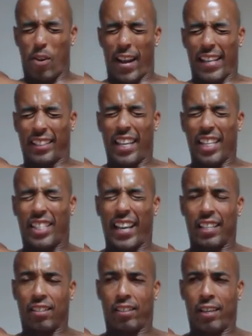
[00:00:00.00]
Come on guys,
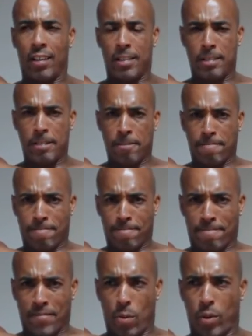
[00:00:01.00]
ten seconds,
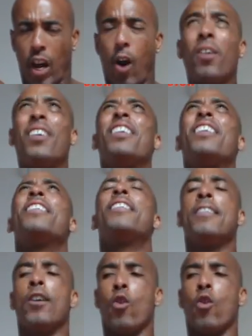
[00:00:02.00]
here we go.